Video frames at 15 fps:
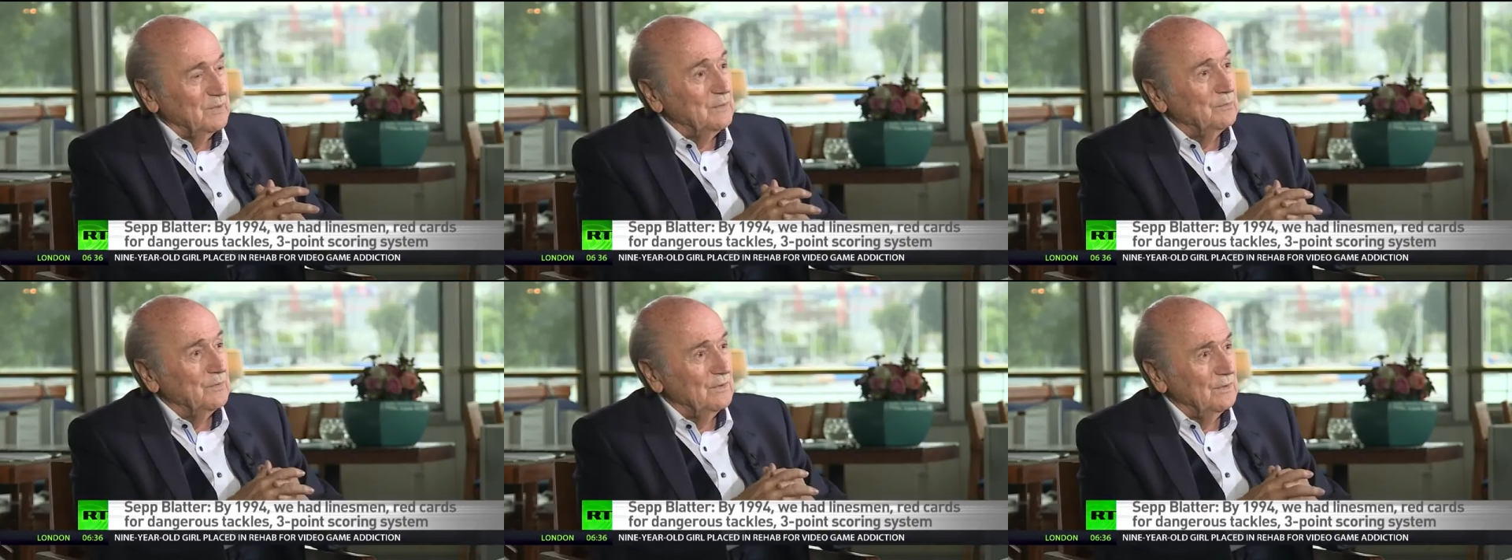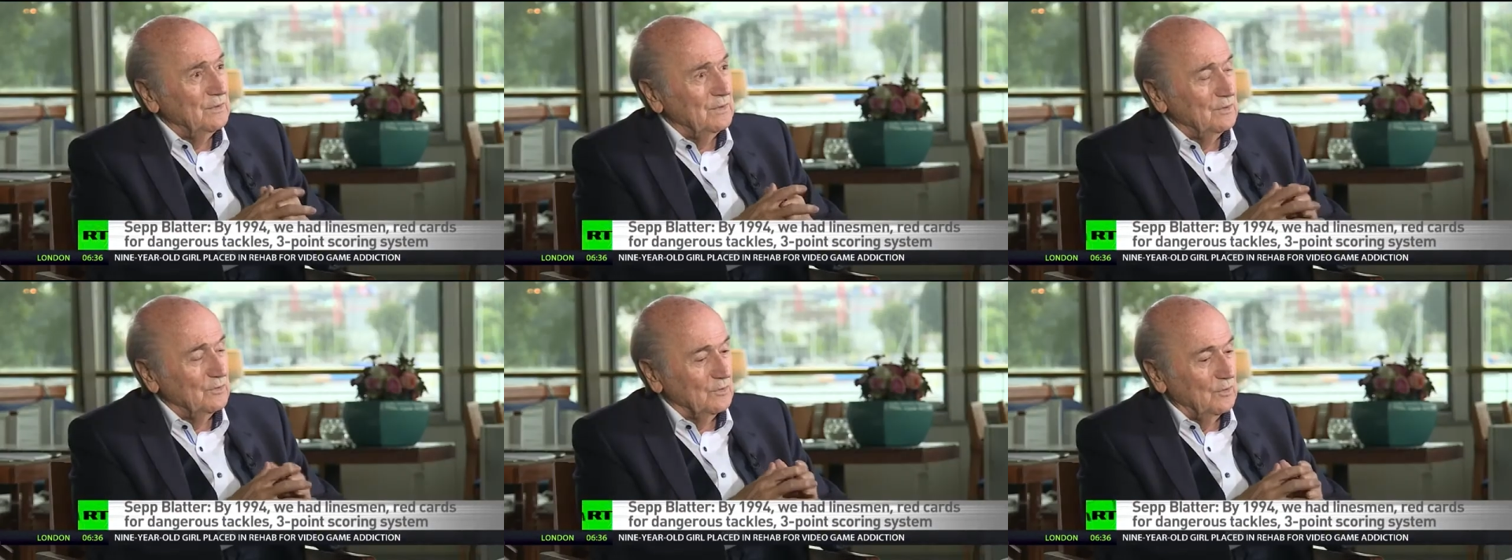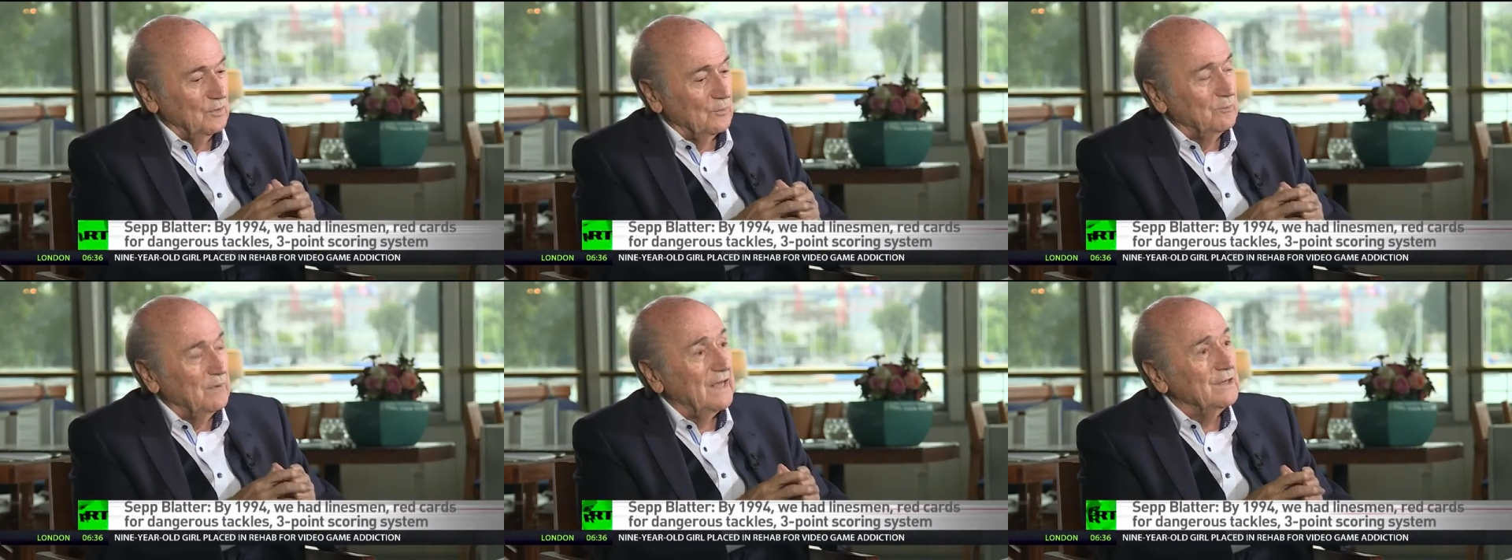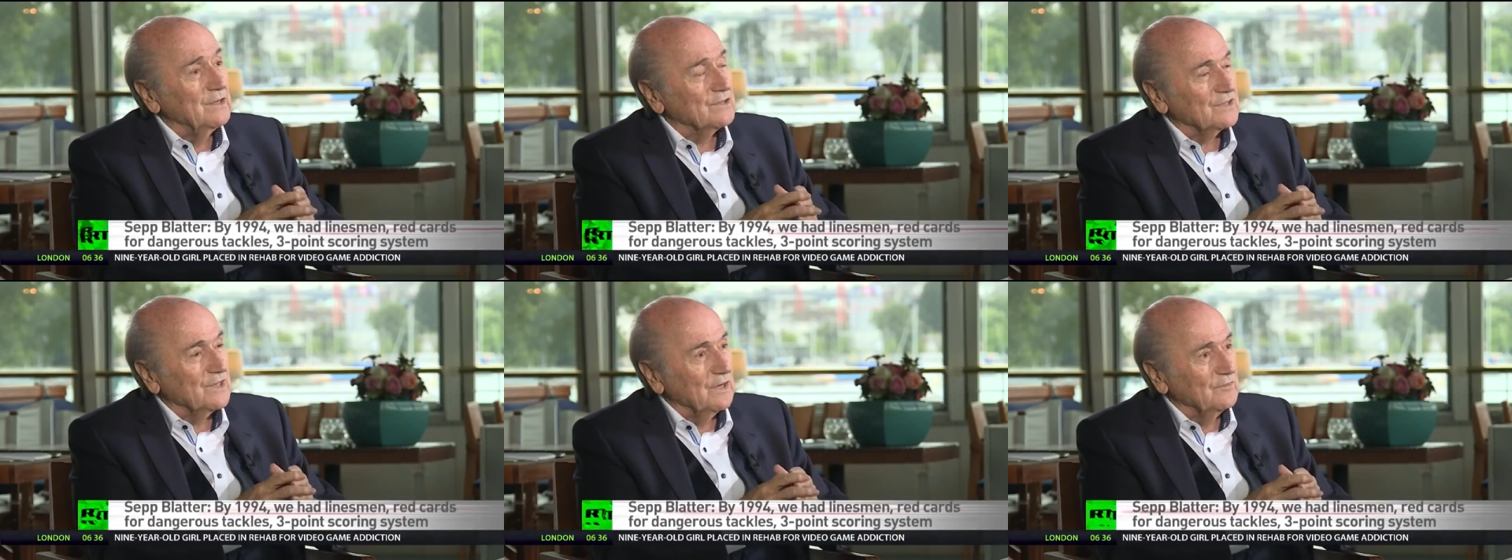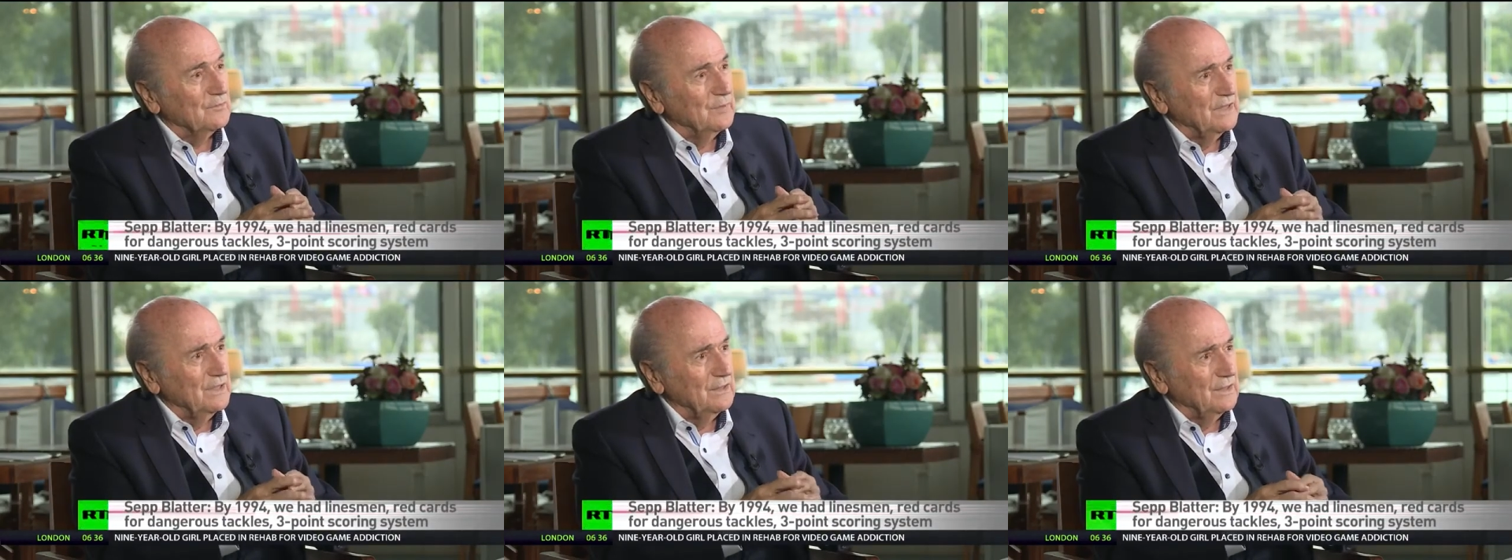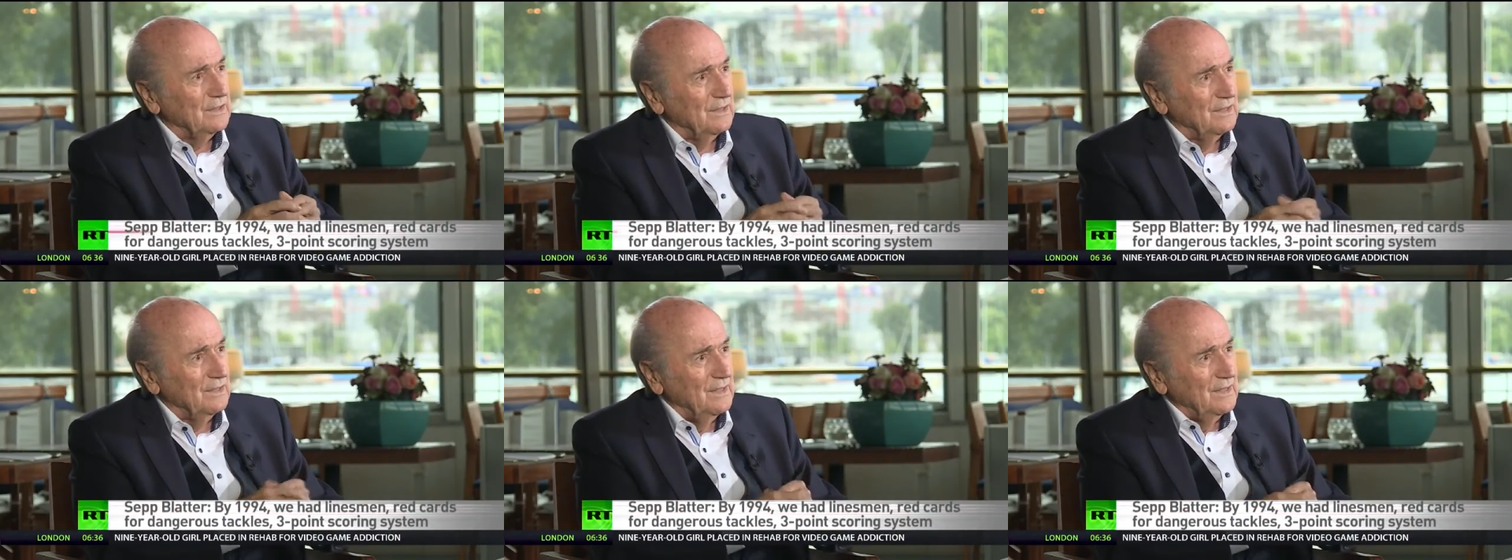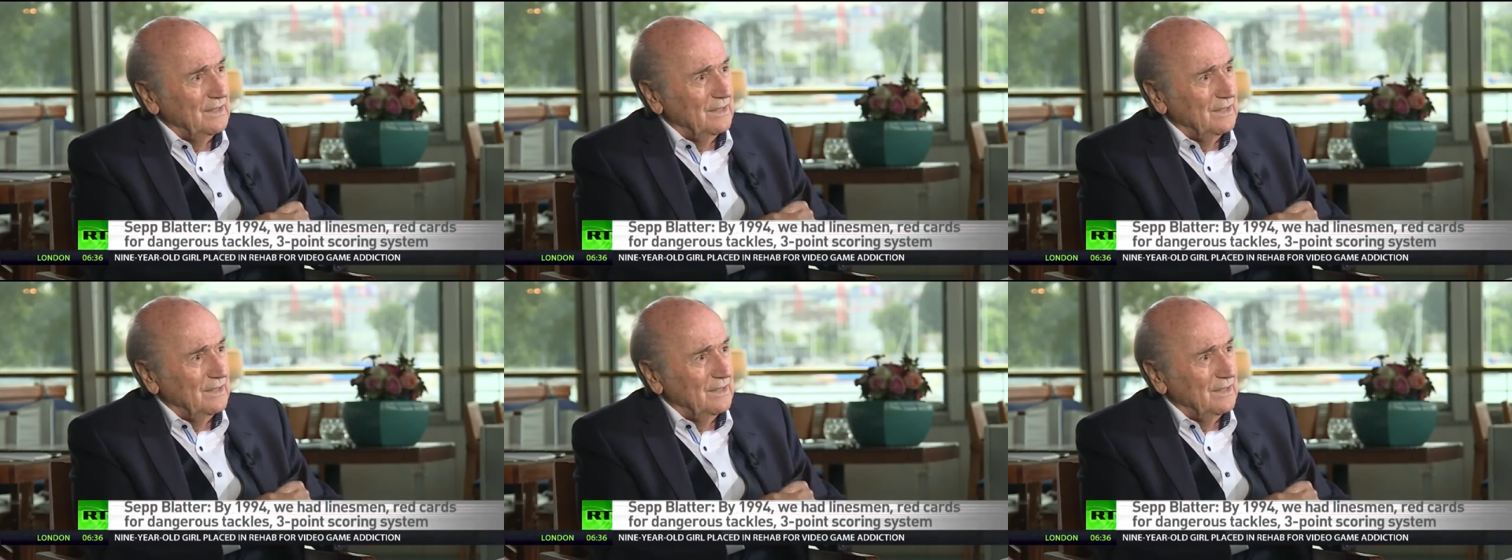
people or players have been